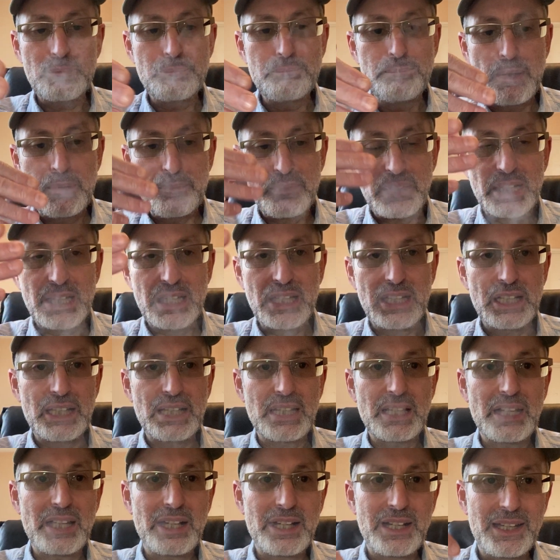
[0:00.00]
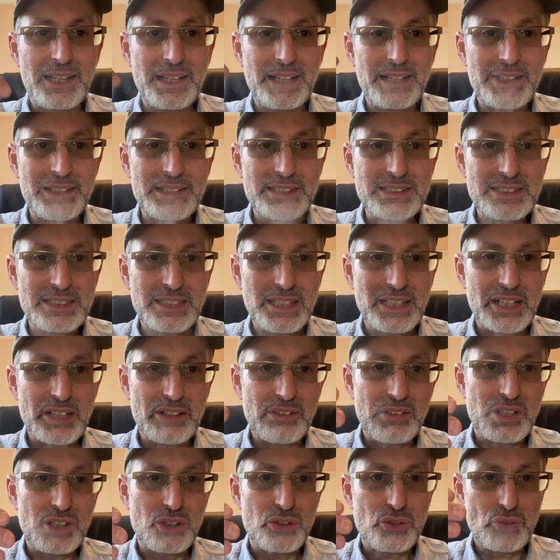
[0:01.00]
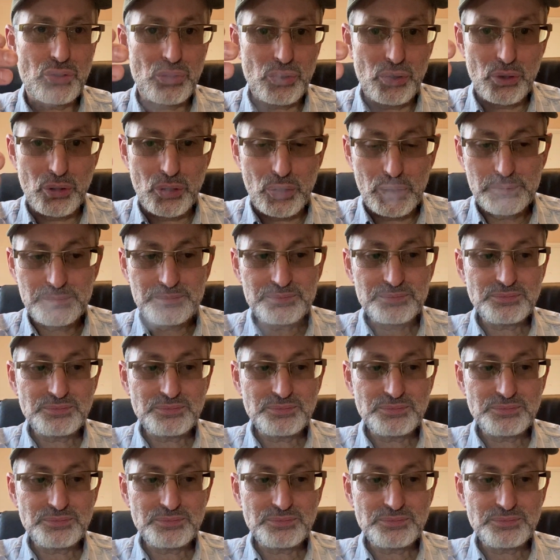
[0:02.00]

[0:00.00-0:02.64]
mimicking a cigarette draw.